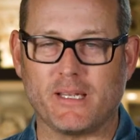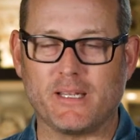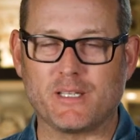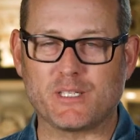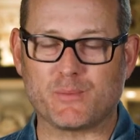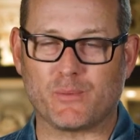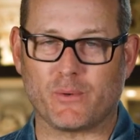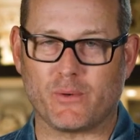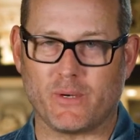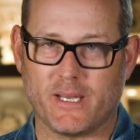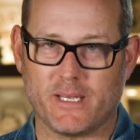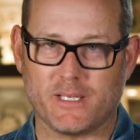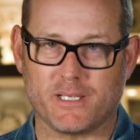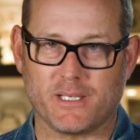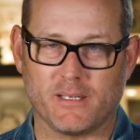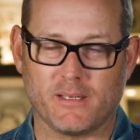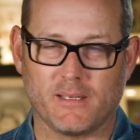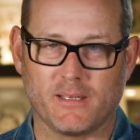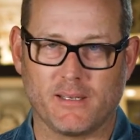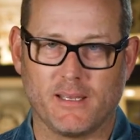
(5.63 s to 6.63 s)
and
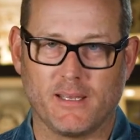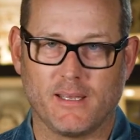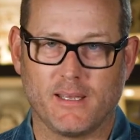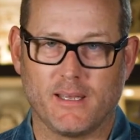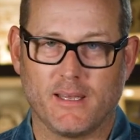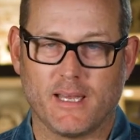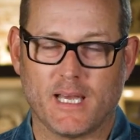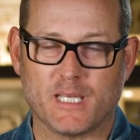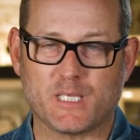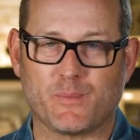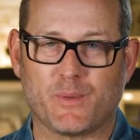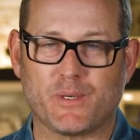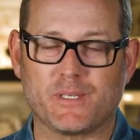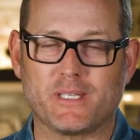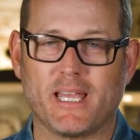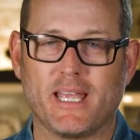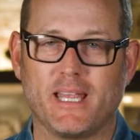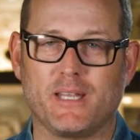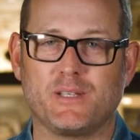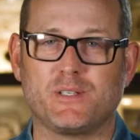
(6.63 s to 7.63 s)
inspiration as it
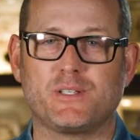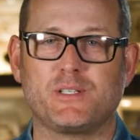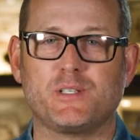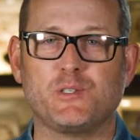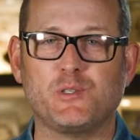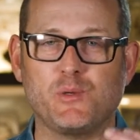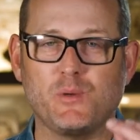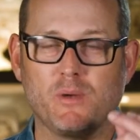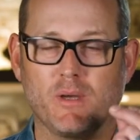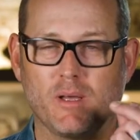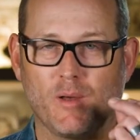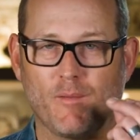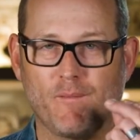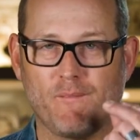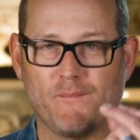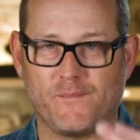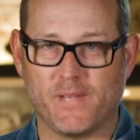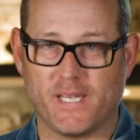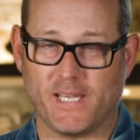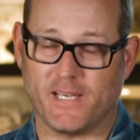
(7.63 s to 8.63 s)
pertains to
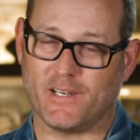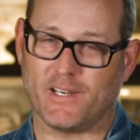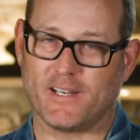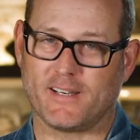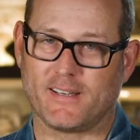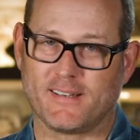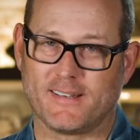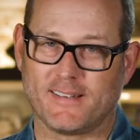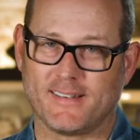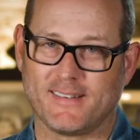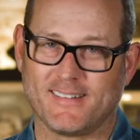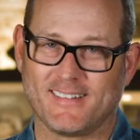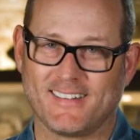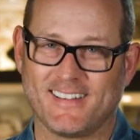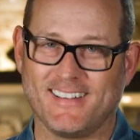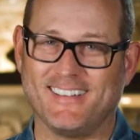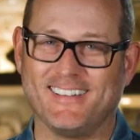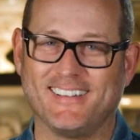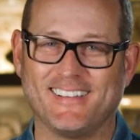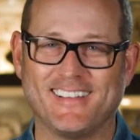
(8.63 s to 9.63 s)
fear.
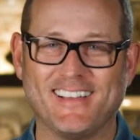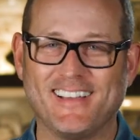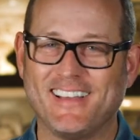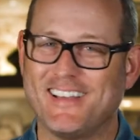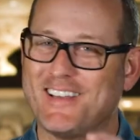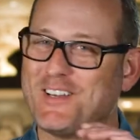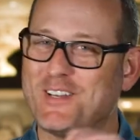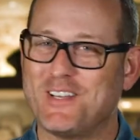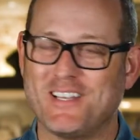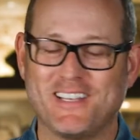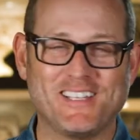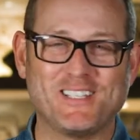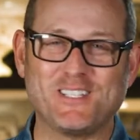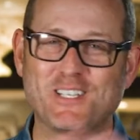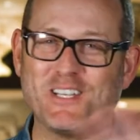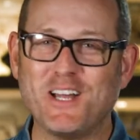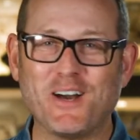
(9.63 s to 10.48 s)
It's an